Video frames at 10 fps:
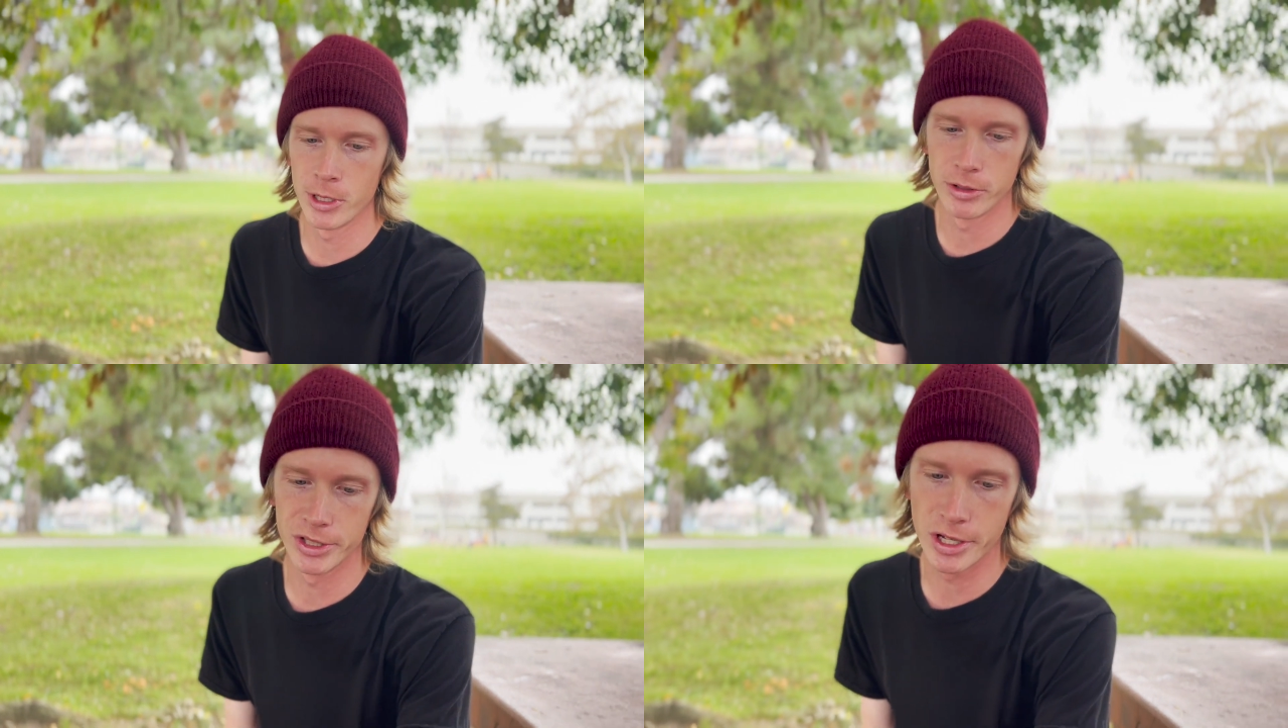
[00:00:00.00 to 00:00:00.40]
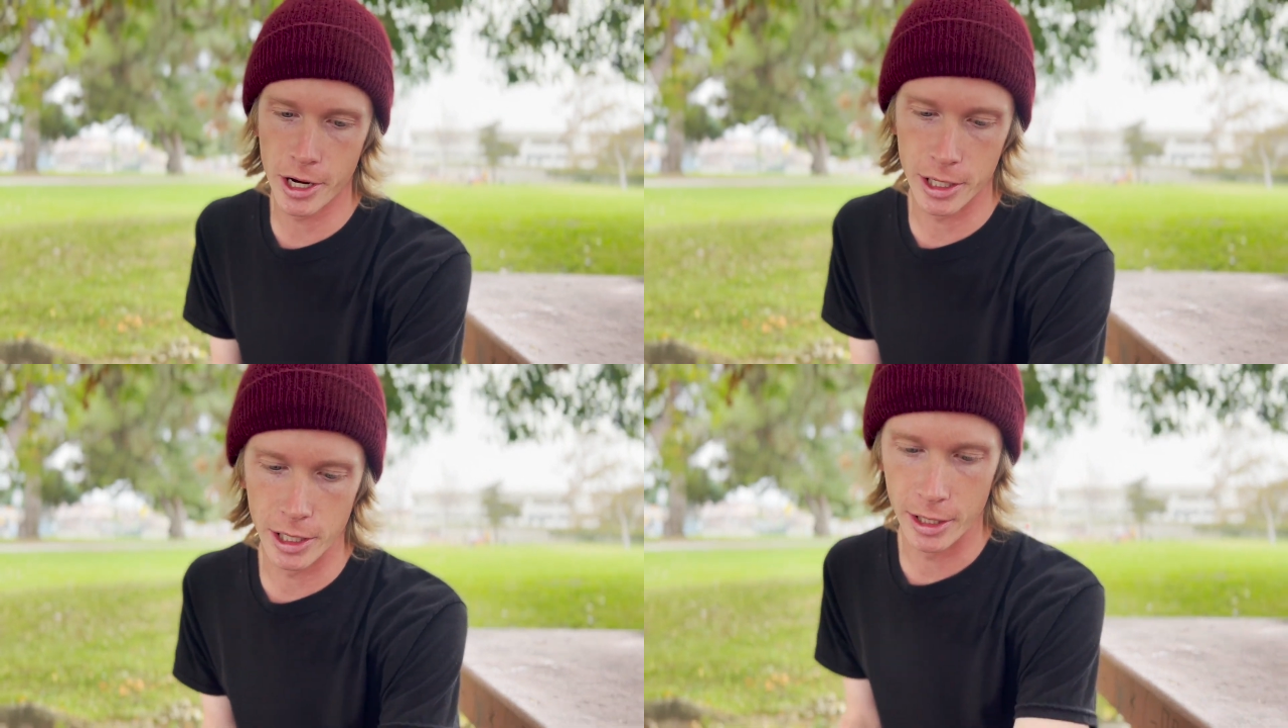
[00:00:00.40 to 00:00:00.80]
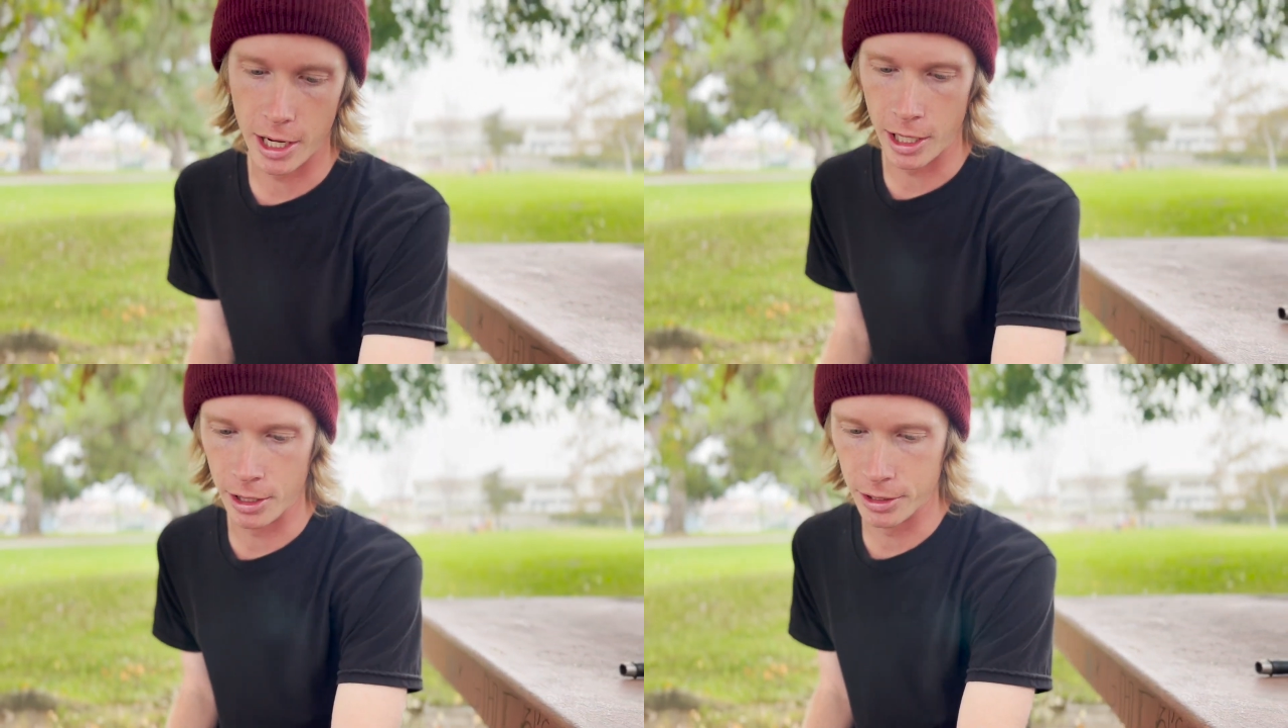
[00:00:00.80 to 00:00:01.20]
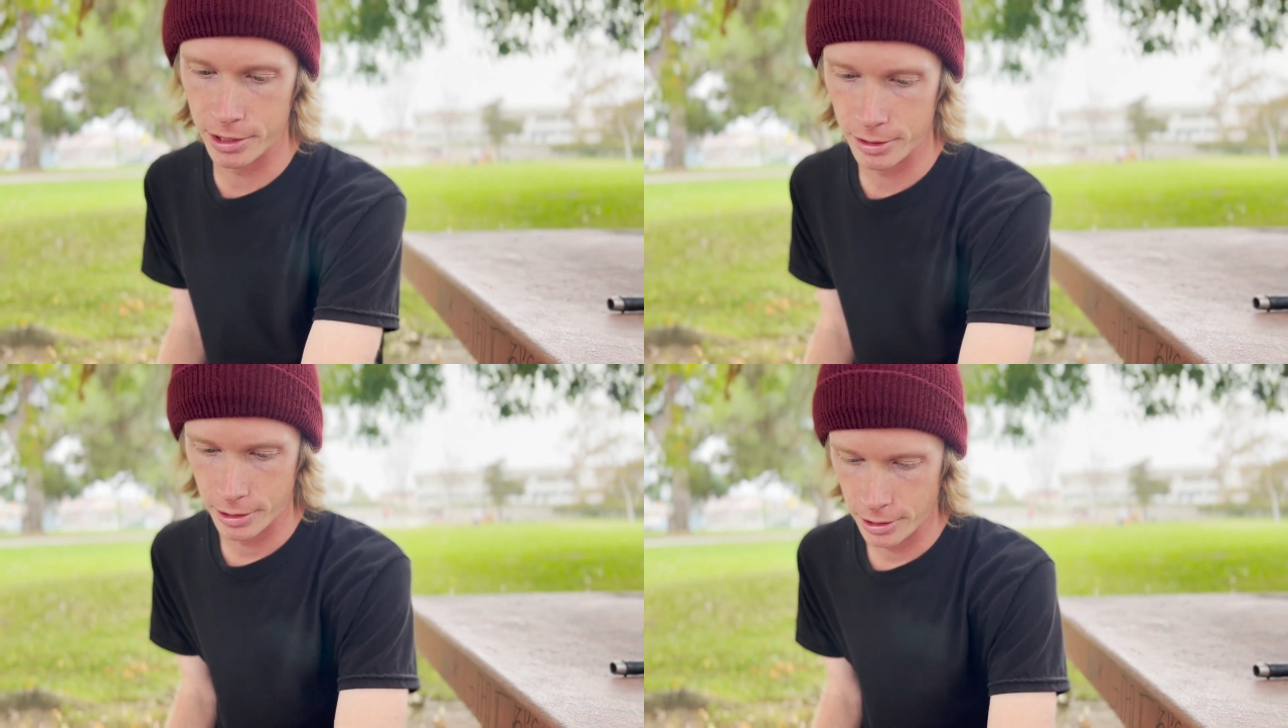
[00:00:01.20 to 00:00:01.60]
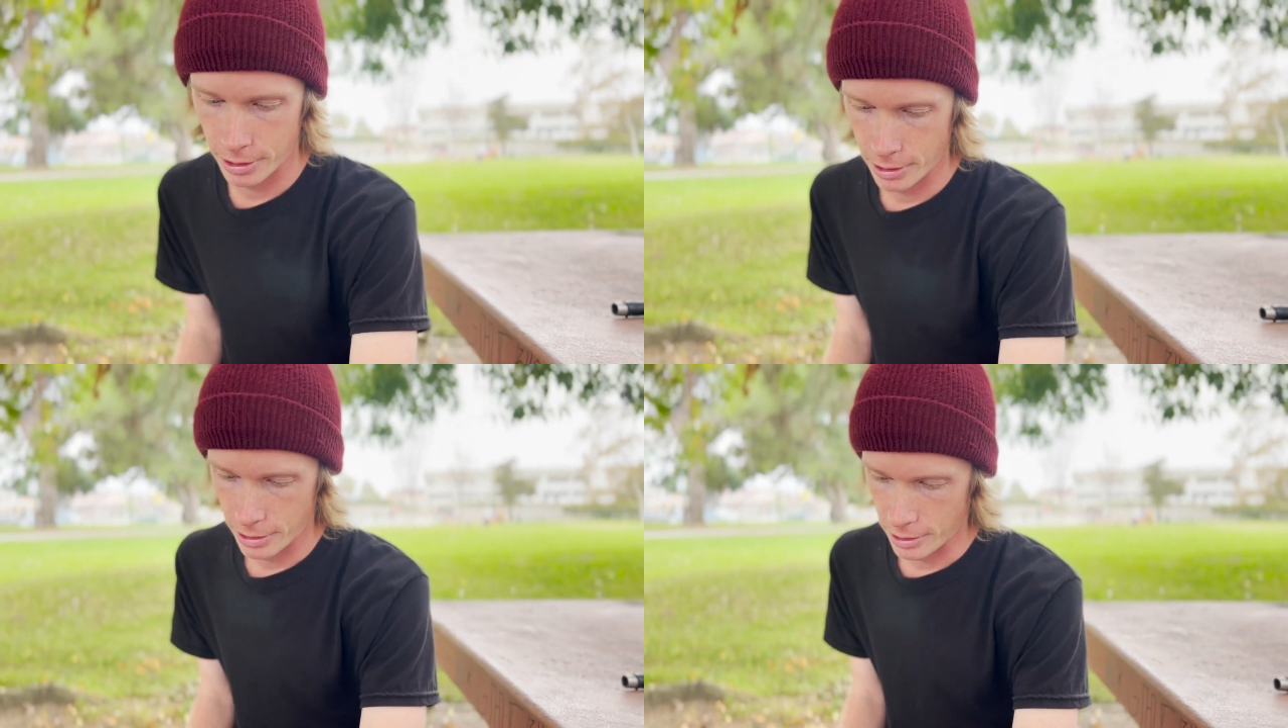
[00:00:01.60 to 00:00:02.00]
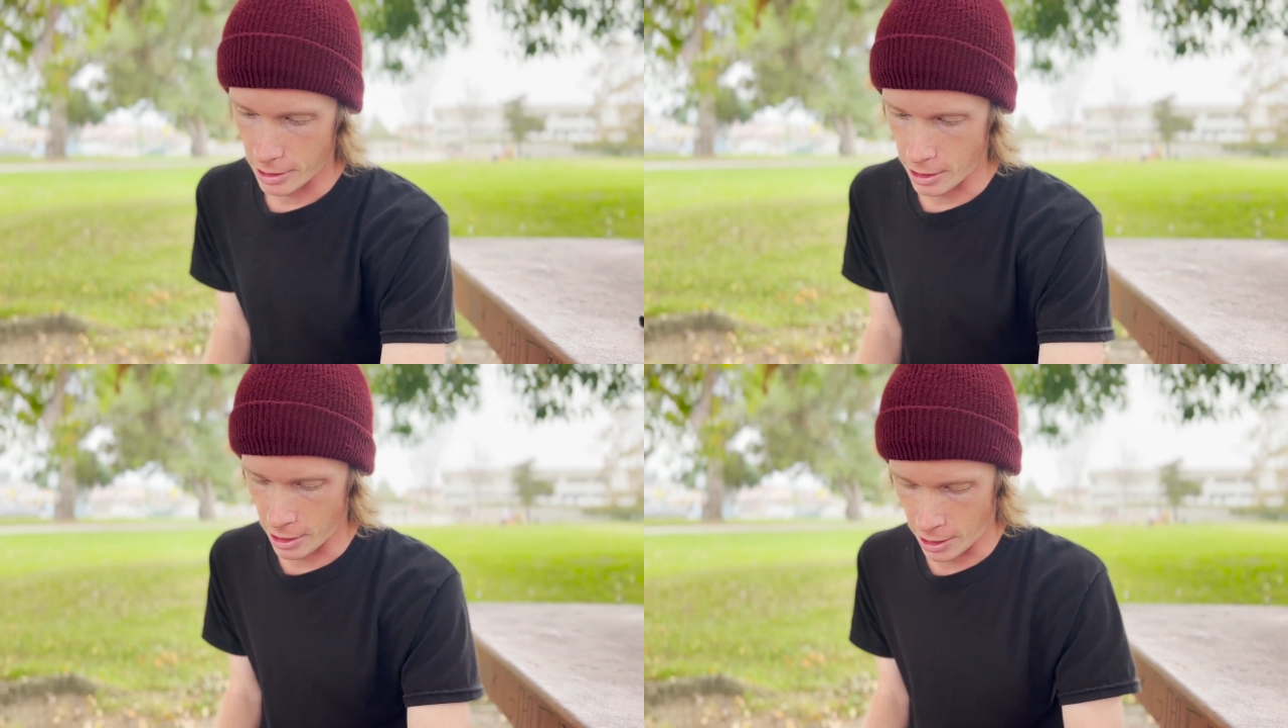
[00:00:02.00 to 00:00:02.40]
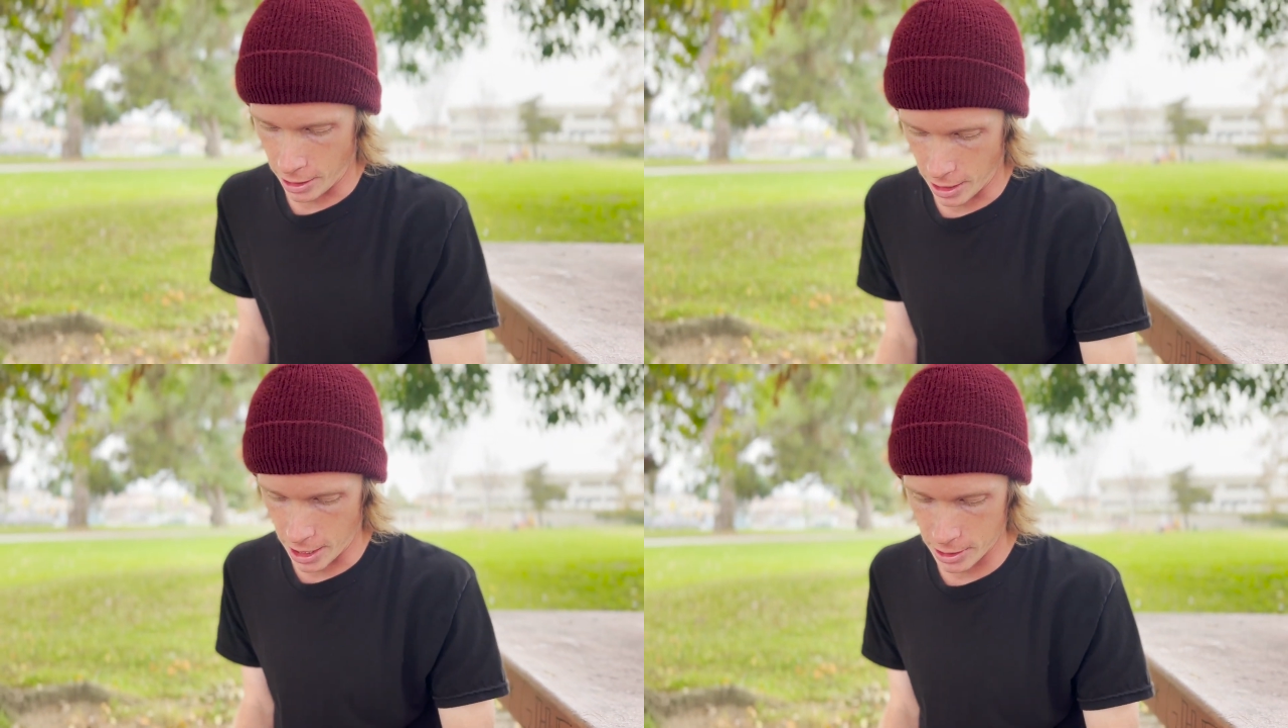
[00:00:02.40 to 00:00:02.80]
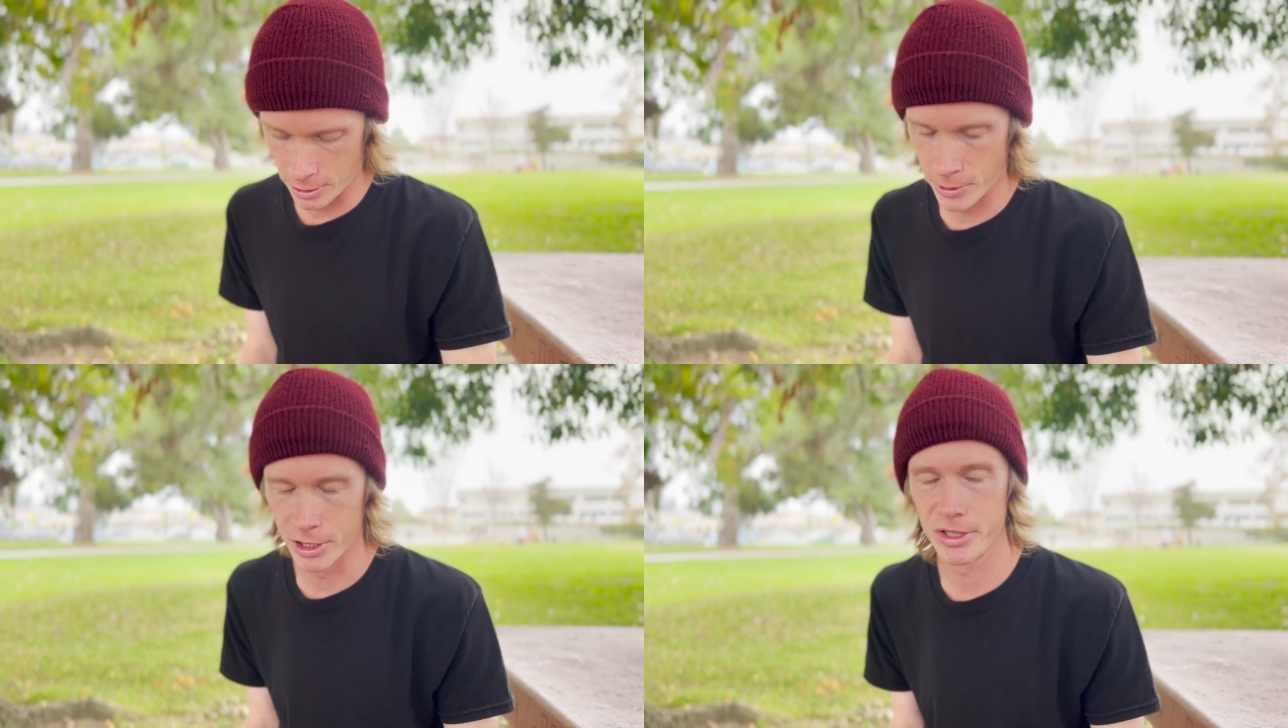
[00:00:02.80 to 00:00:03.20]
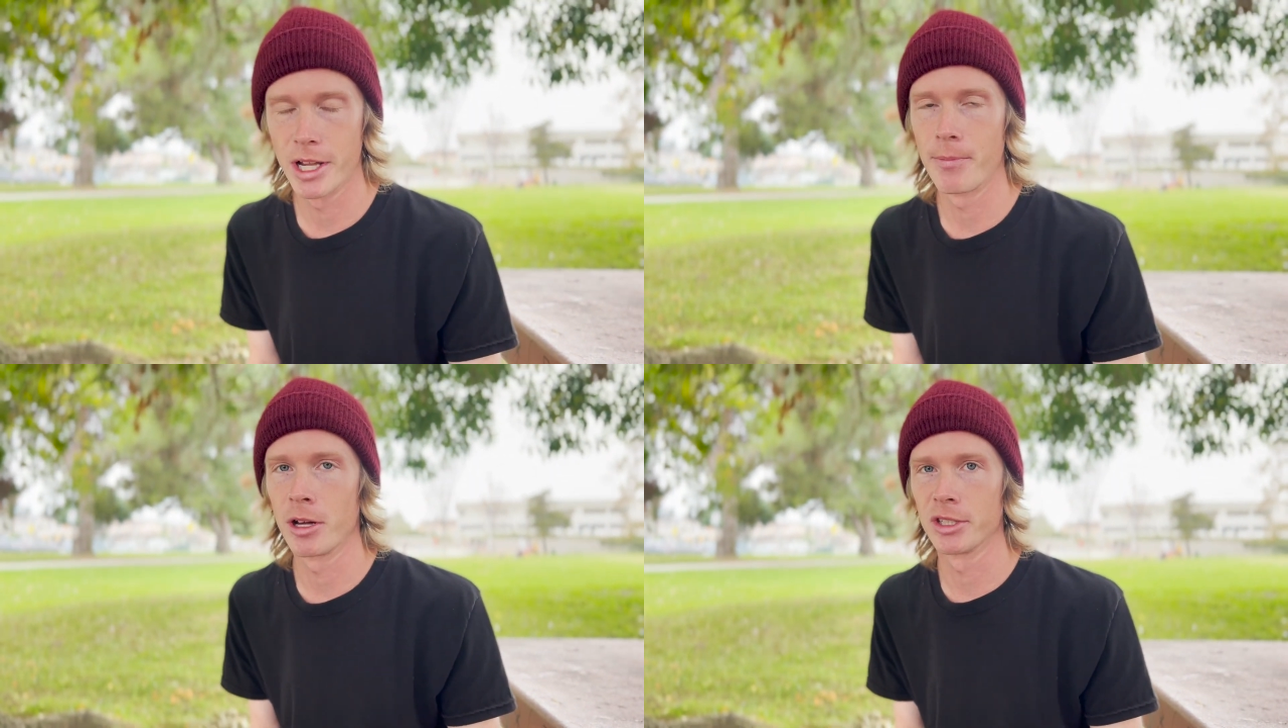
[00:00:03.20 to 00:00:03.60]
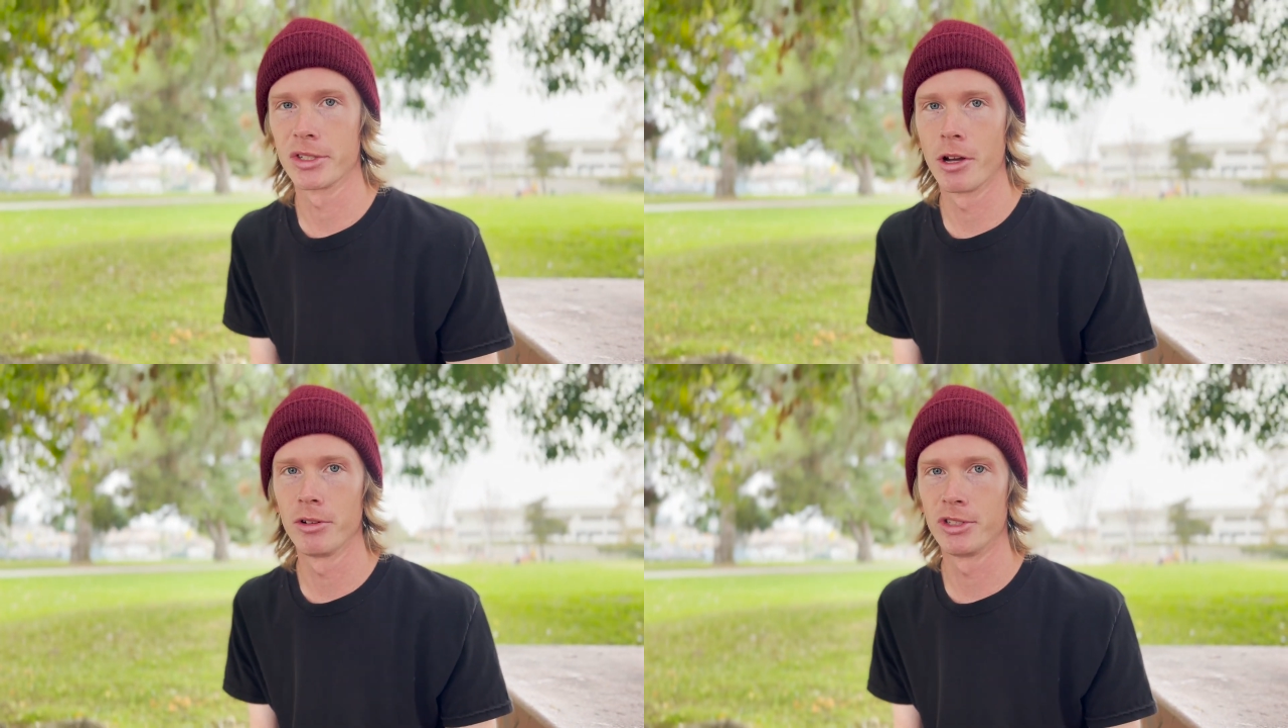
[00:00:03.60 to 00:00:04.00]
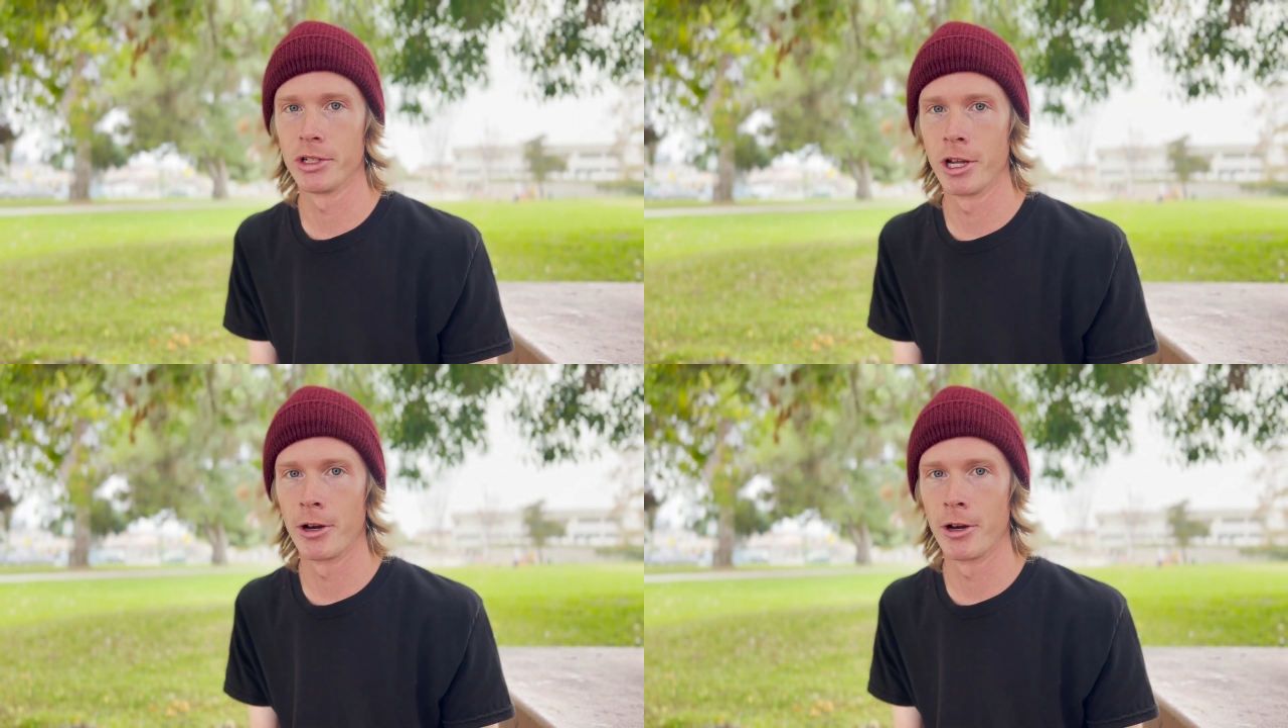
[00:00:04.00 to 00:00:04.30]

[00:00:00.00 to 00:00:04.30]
who stuck it, and I didn't want to step on his toes, you know.